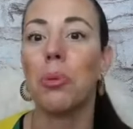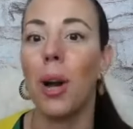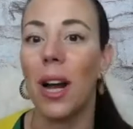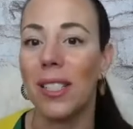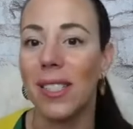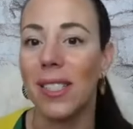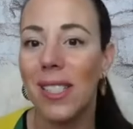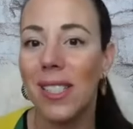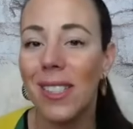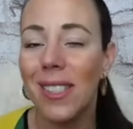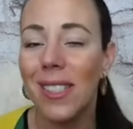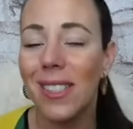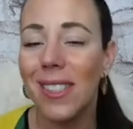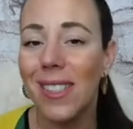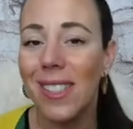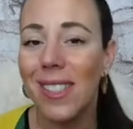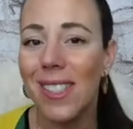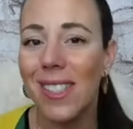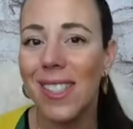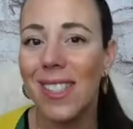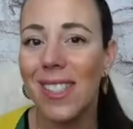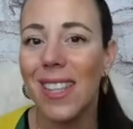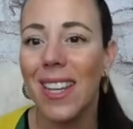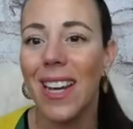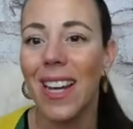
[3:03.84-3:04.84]

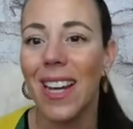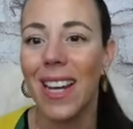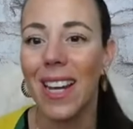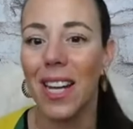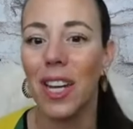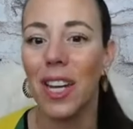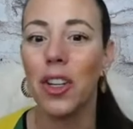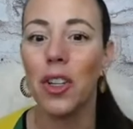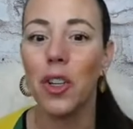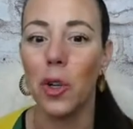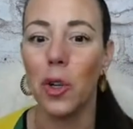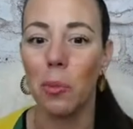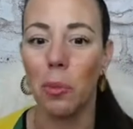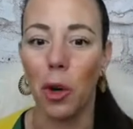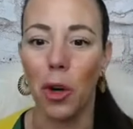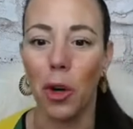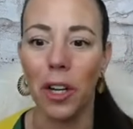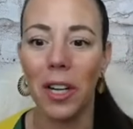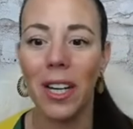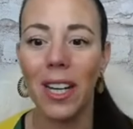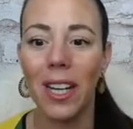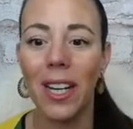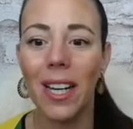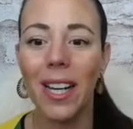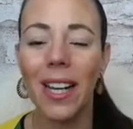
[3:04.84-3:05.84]
presence in your
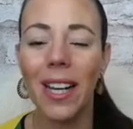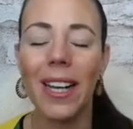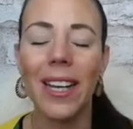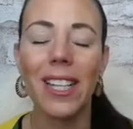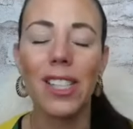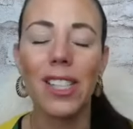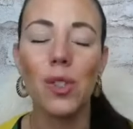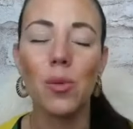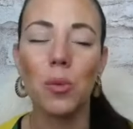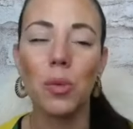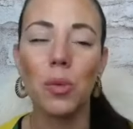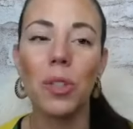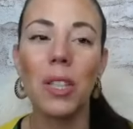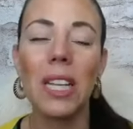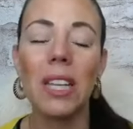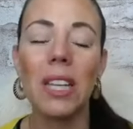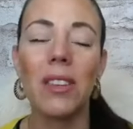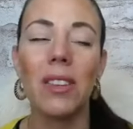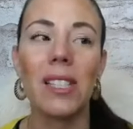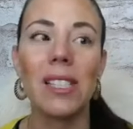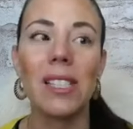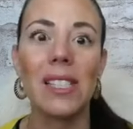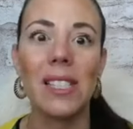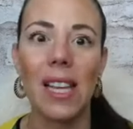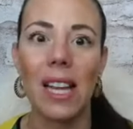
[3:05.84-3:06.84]
marketing is really
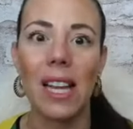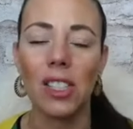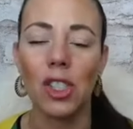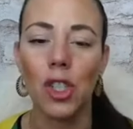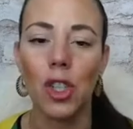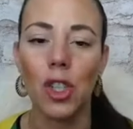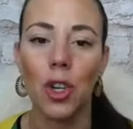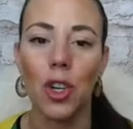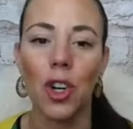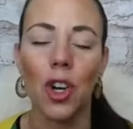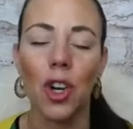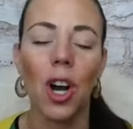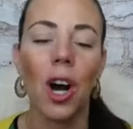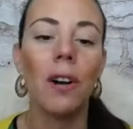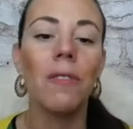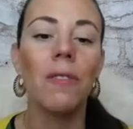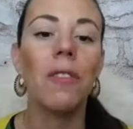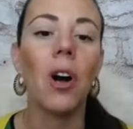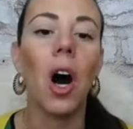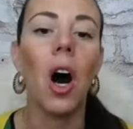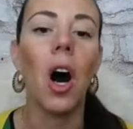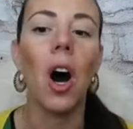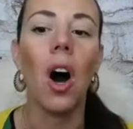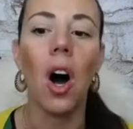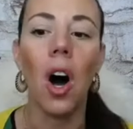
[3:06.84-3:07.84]
the center of
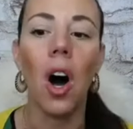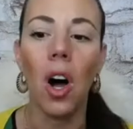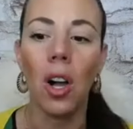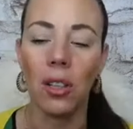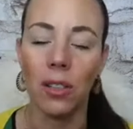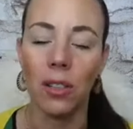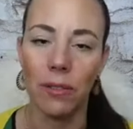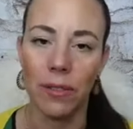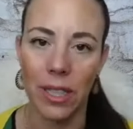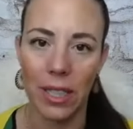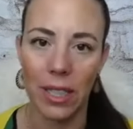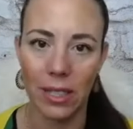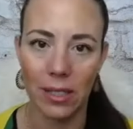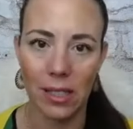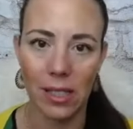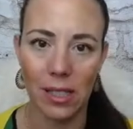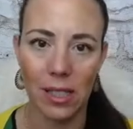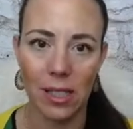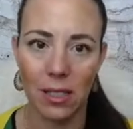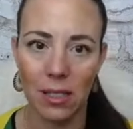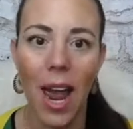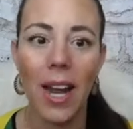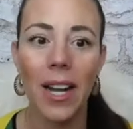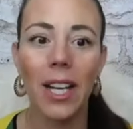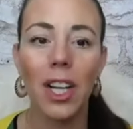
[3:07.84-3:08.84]
all of it.
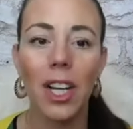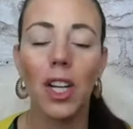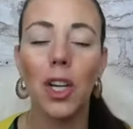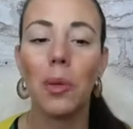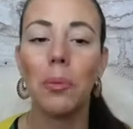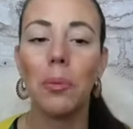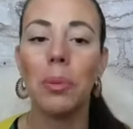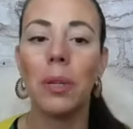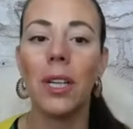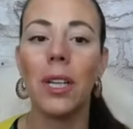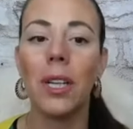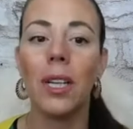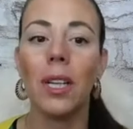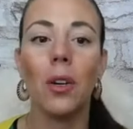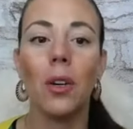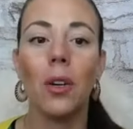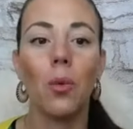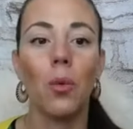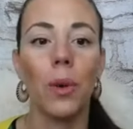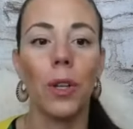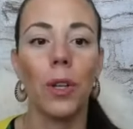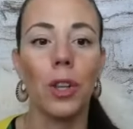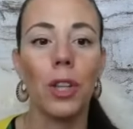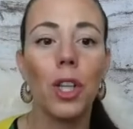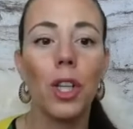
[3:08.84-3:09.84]
And it could be
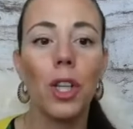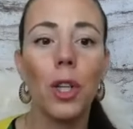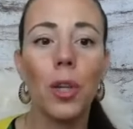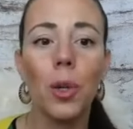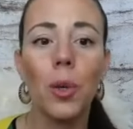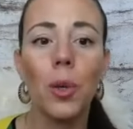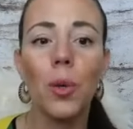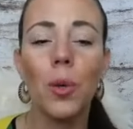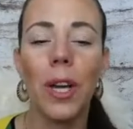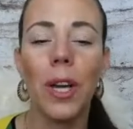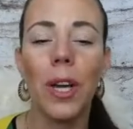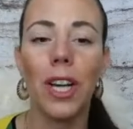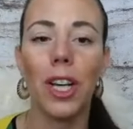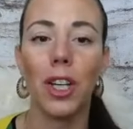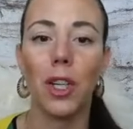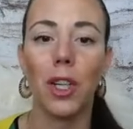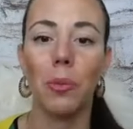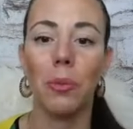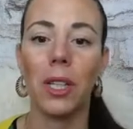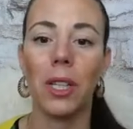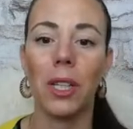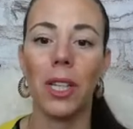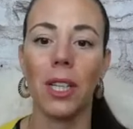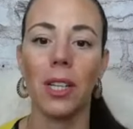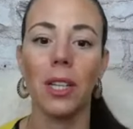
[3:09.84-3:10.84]
with you, it
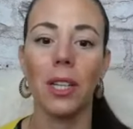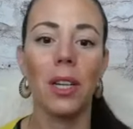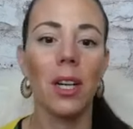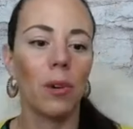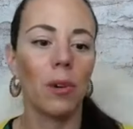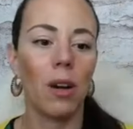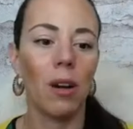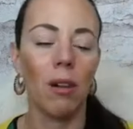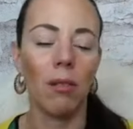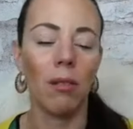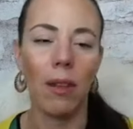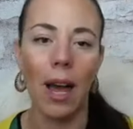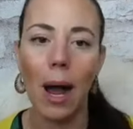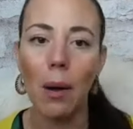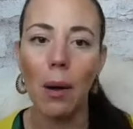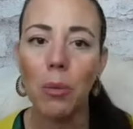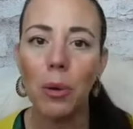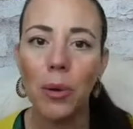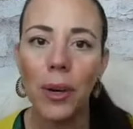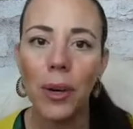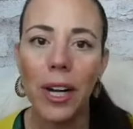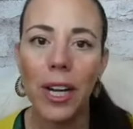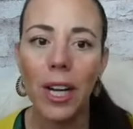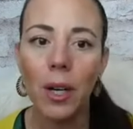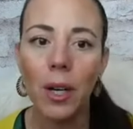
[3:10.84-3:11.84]
could be
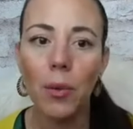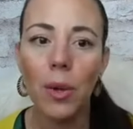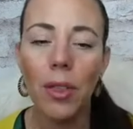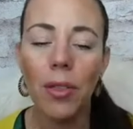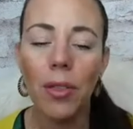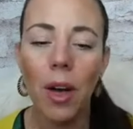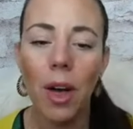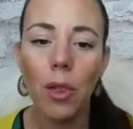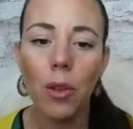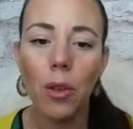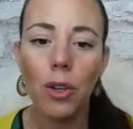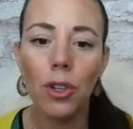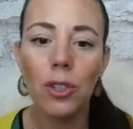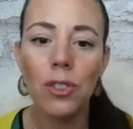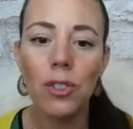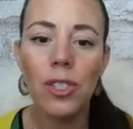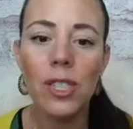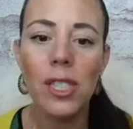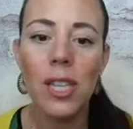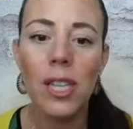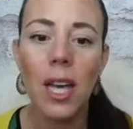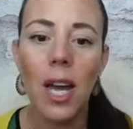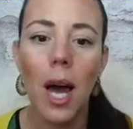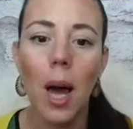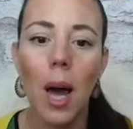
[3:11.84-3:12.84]
collaborating with
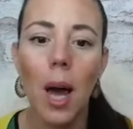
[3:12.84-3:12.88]
others,